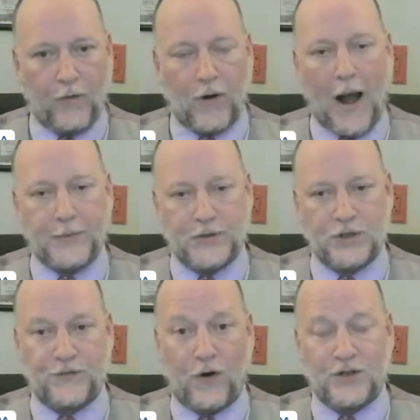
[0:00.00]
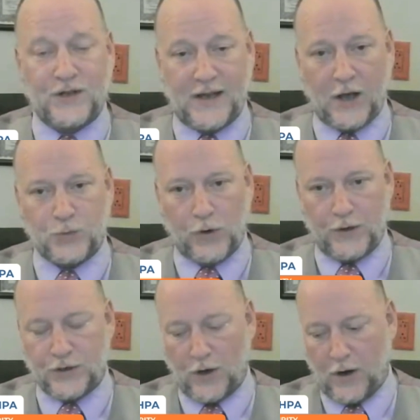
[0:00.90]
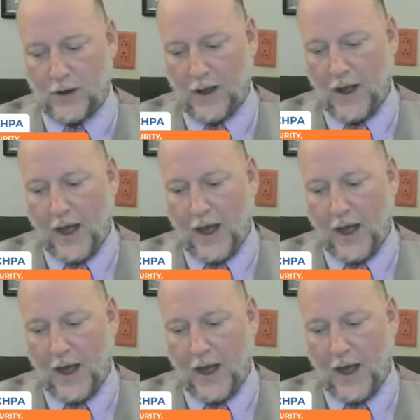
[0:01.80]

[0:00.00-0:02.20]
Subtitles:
other options as far as kiosks were concerned.